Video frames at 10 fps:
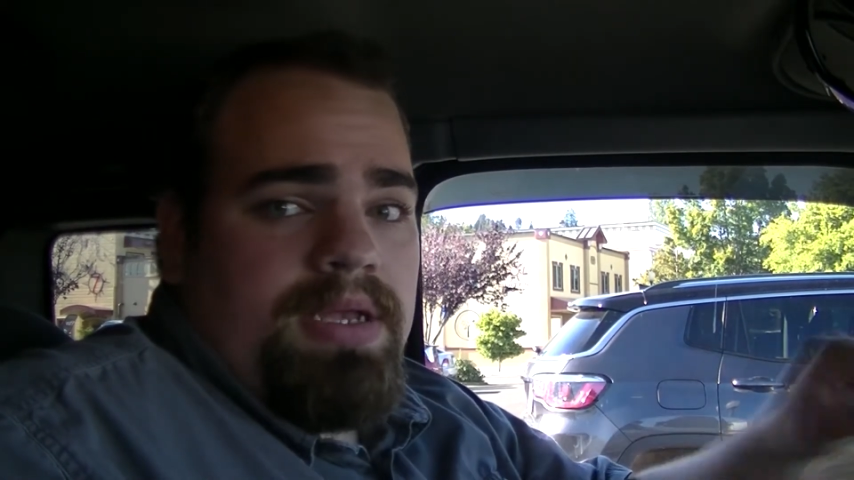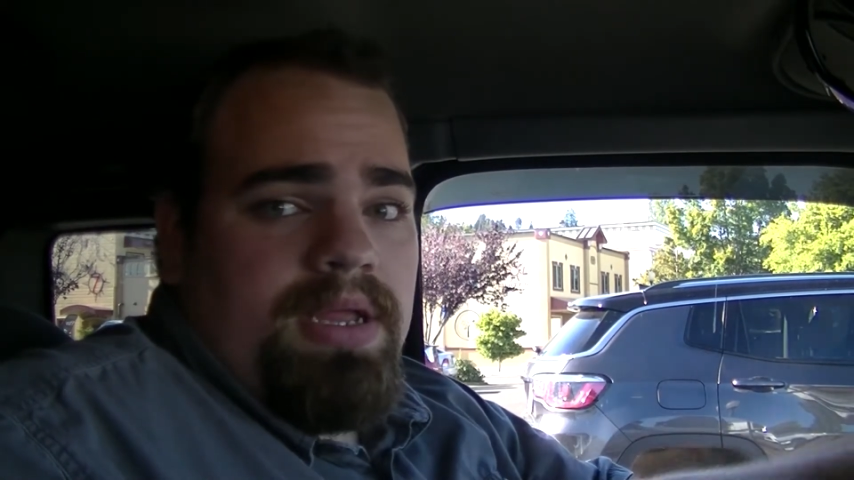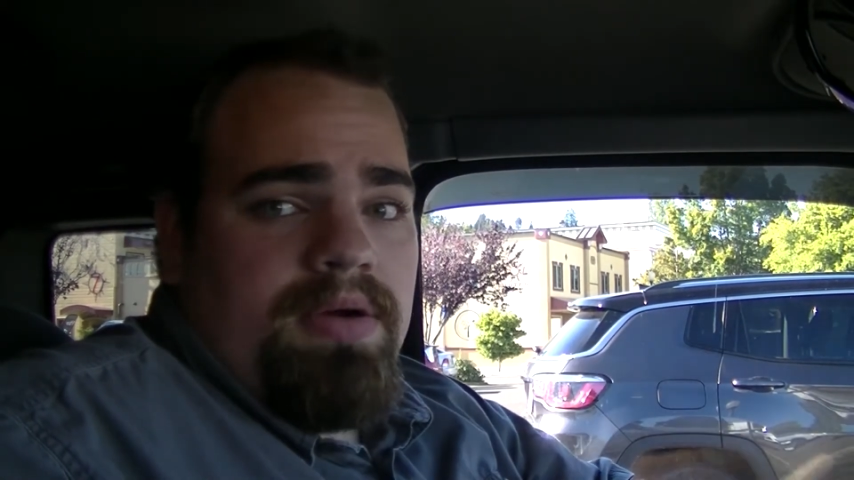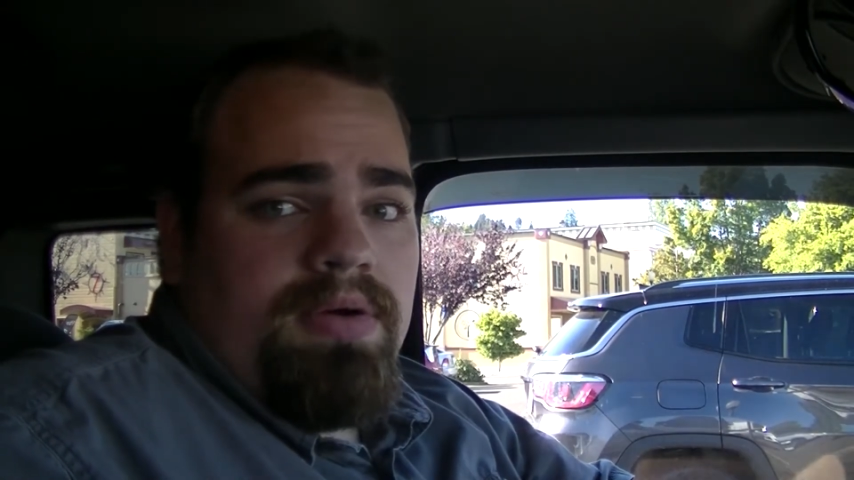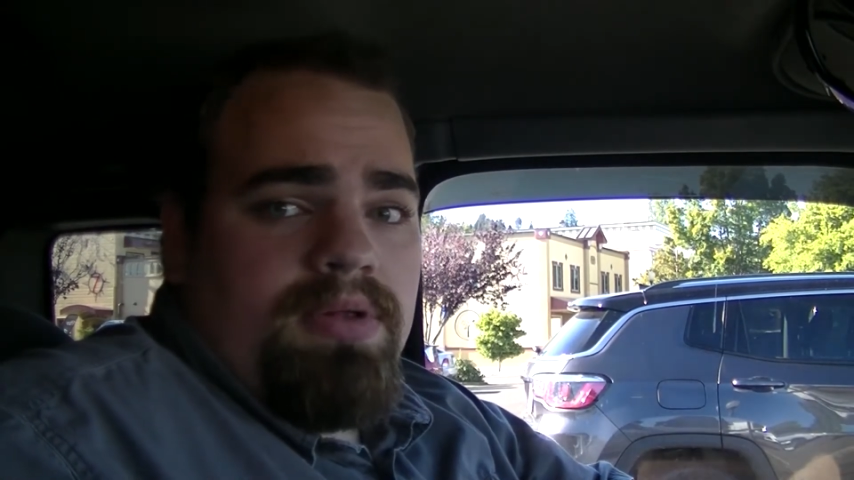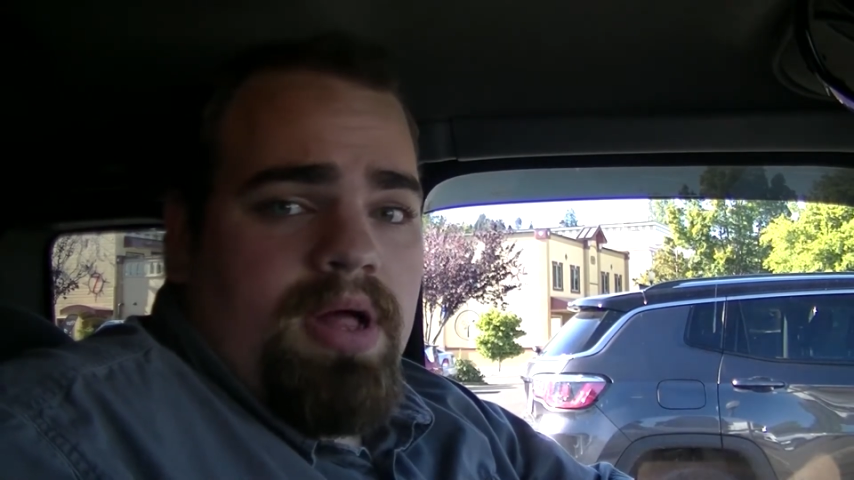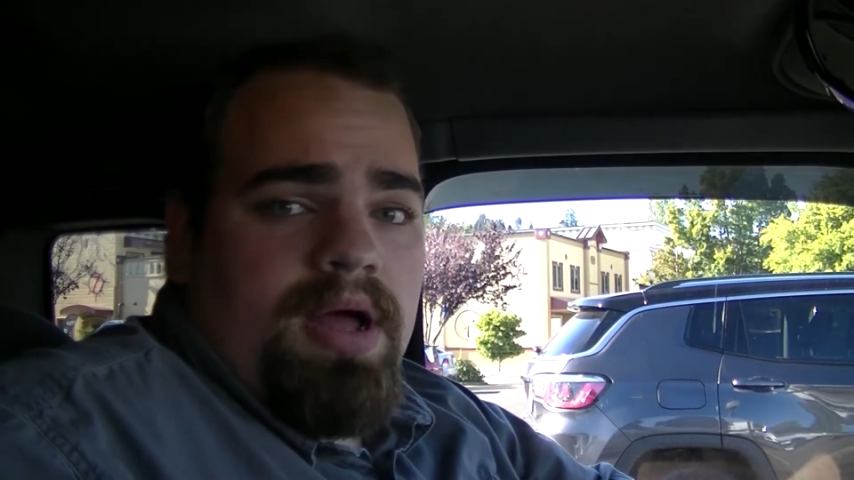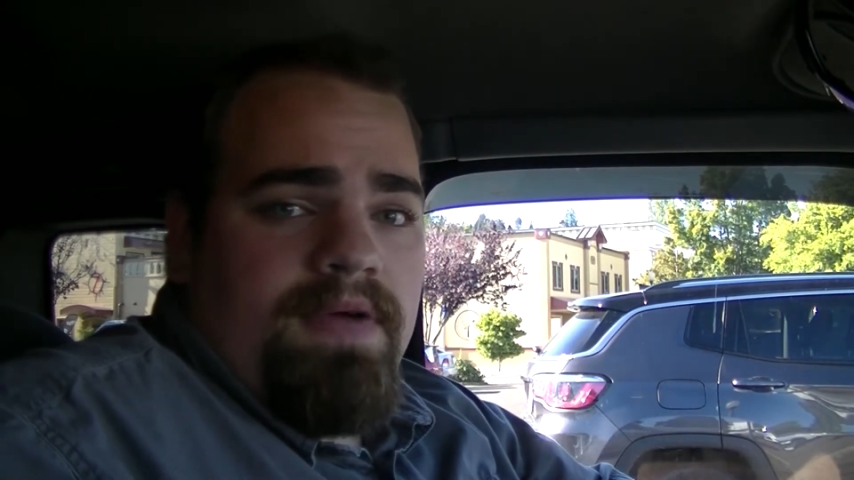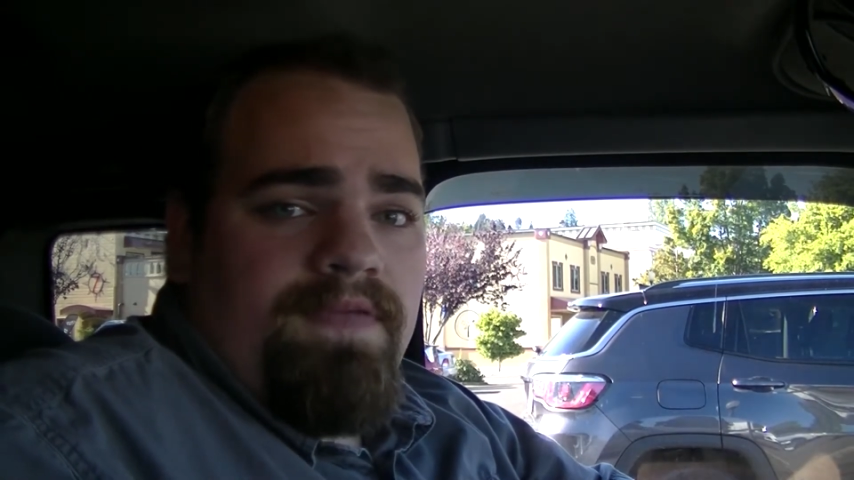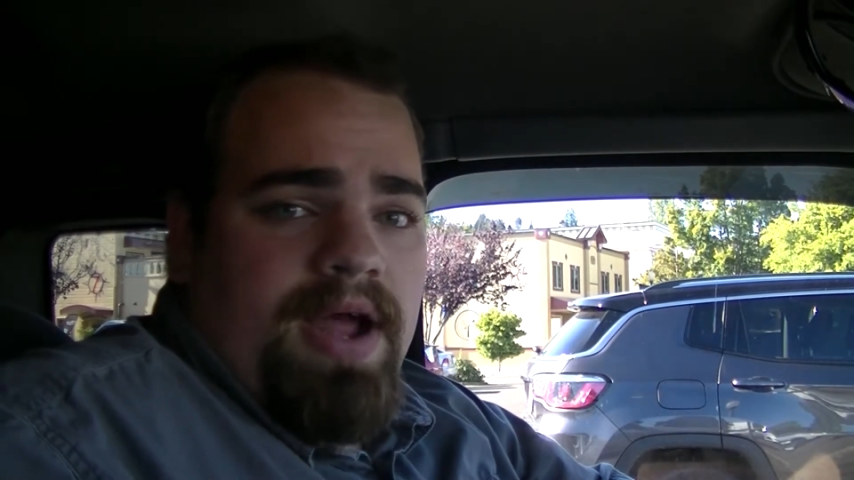
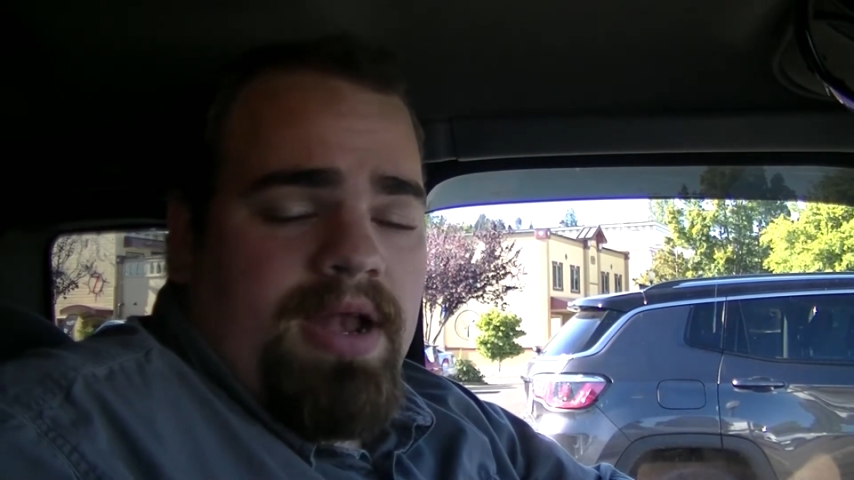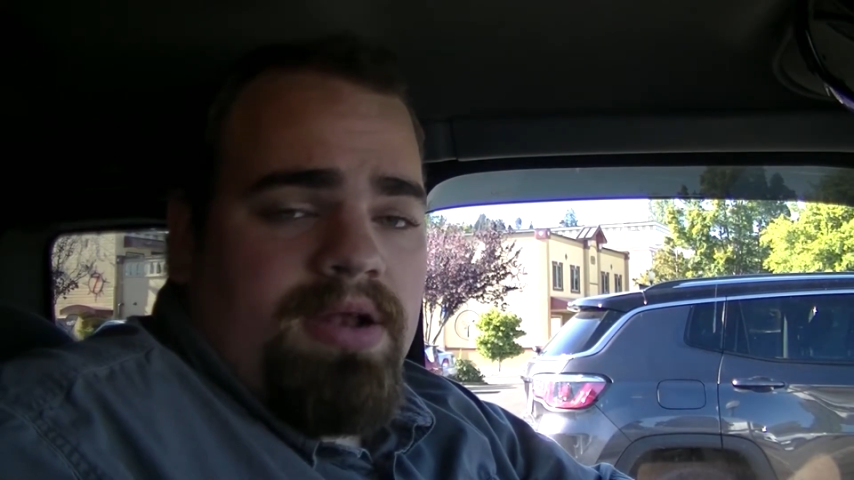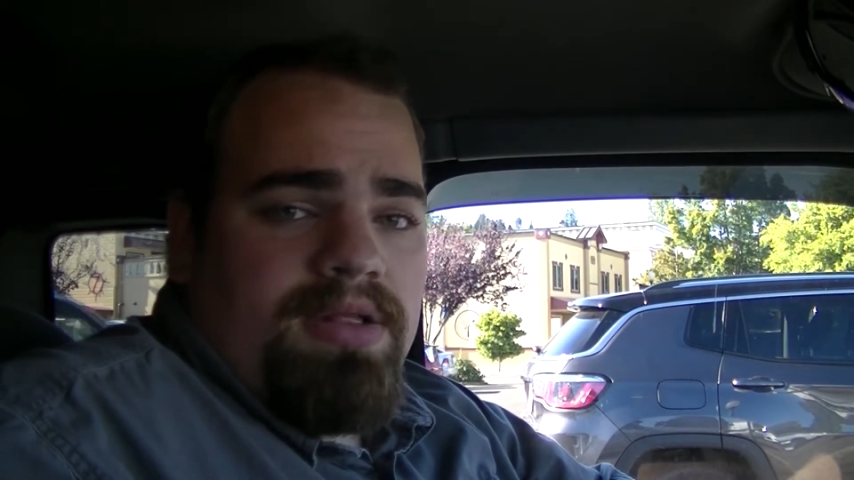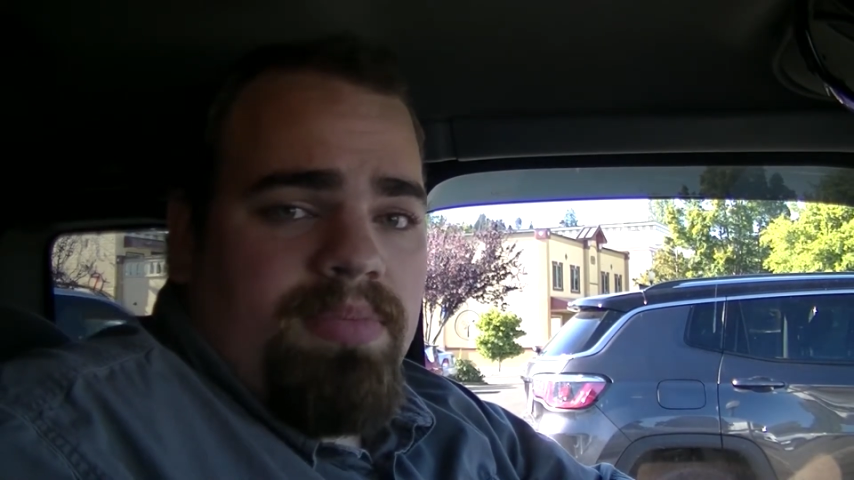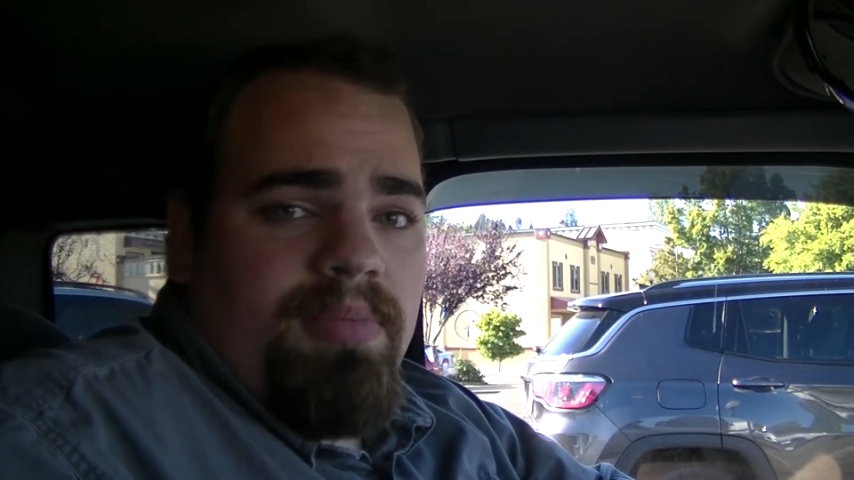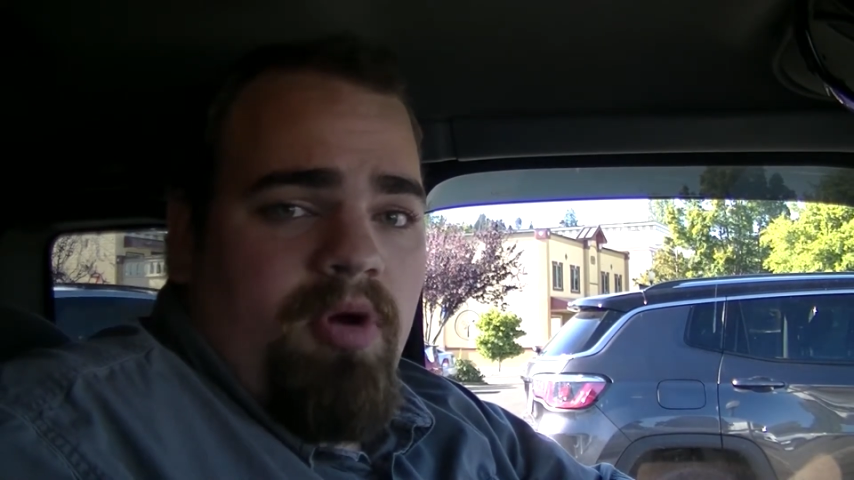you'll find out a little bit